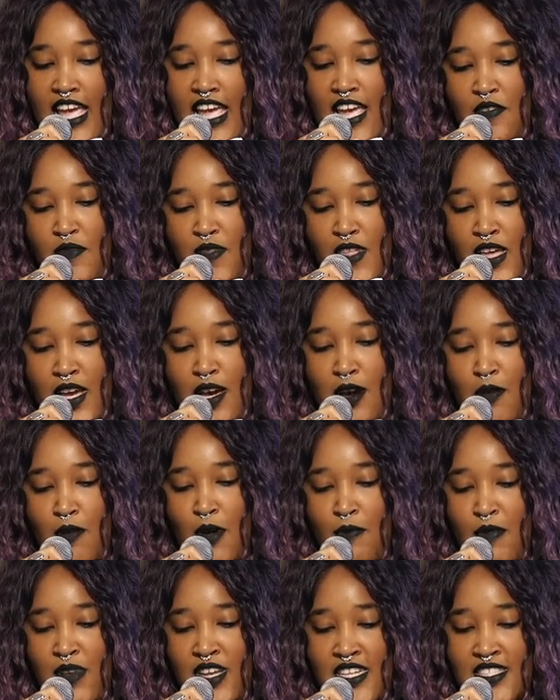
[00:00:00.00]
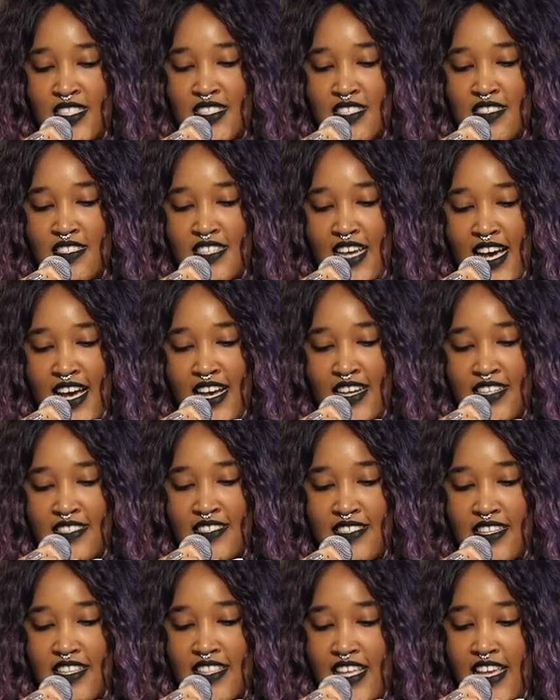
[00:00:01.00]
If they come up against a
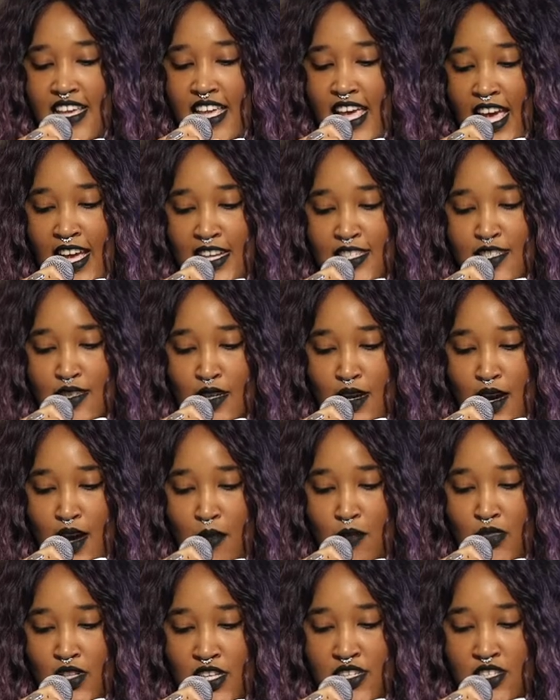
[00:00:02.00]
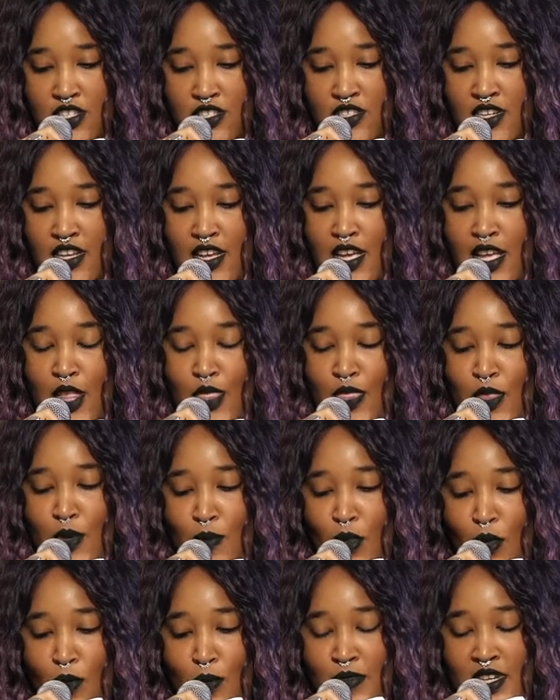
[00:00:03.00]
task that they can't accomplish, the
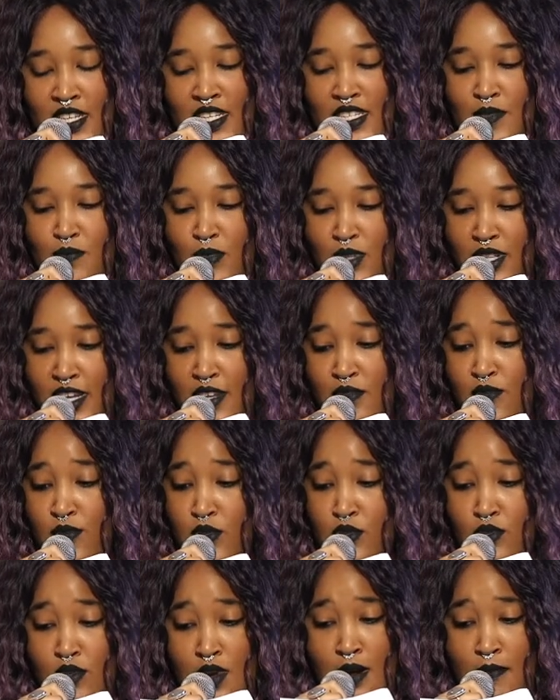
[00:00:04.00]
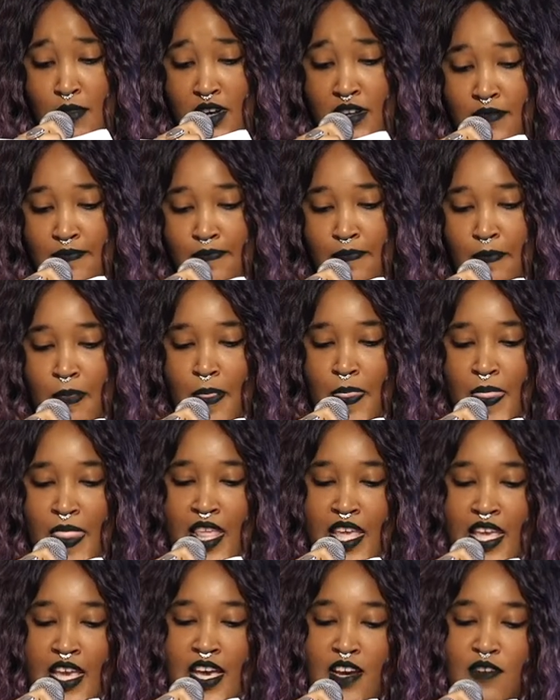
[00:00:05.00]
moment is played for drama.
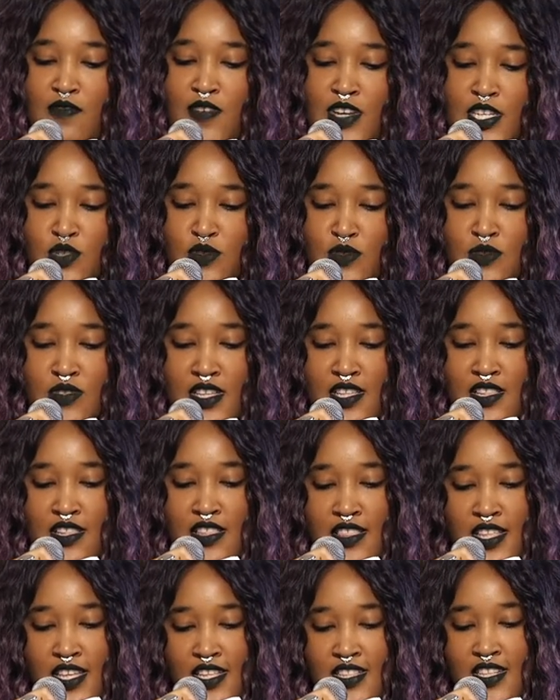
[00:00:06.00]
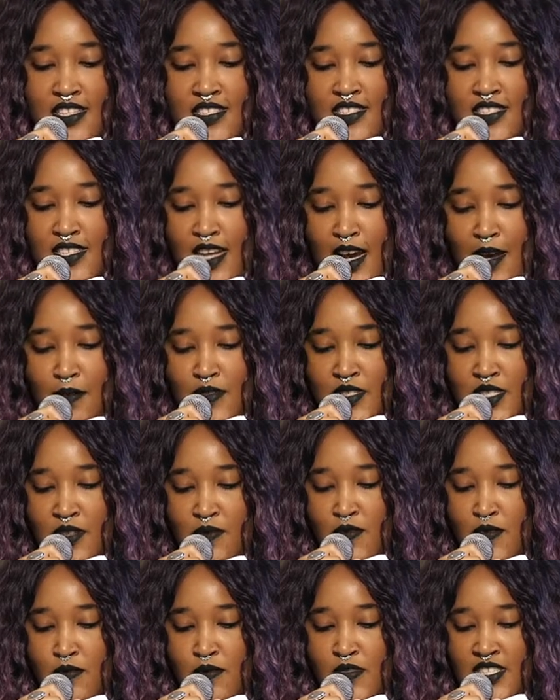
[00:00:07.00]
Eventually, the thing that stops
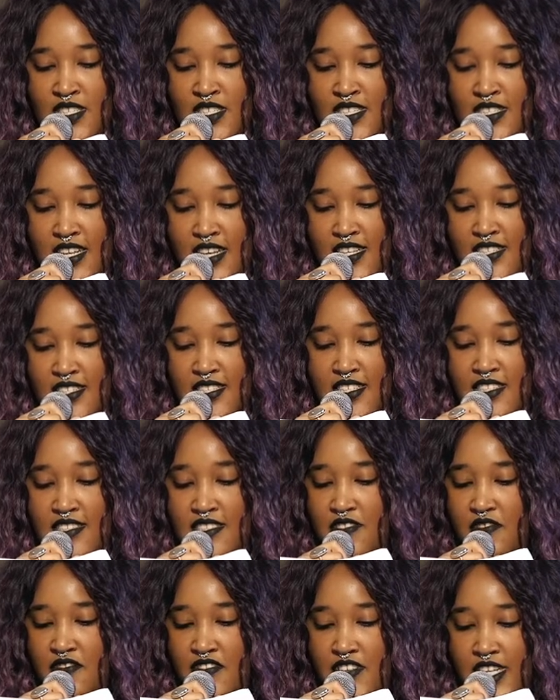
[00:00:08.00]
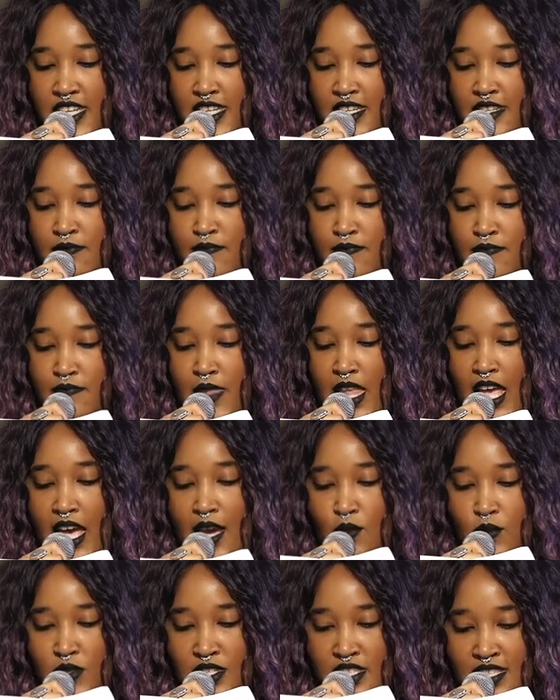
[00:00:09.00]
them from success is defeated,
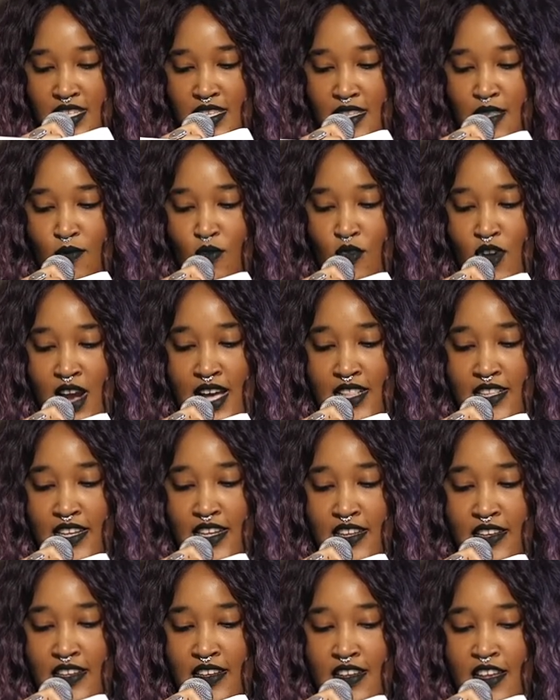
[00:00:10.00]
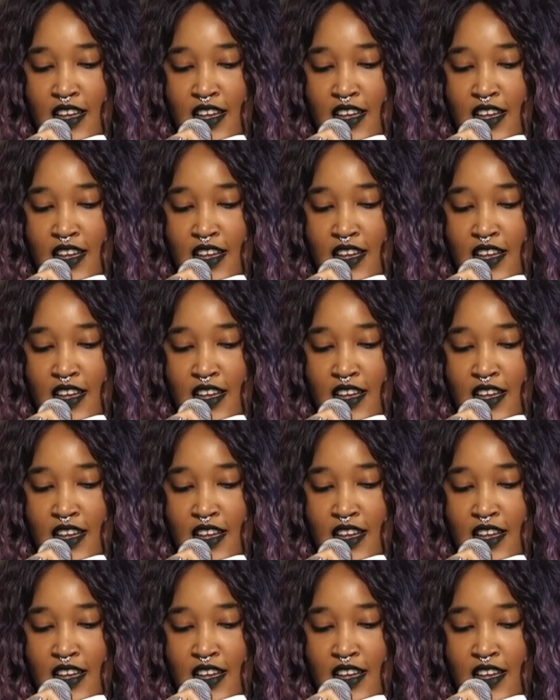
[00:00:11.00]
and we see them rally.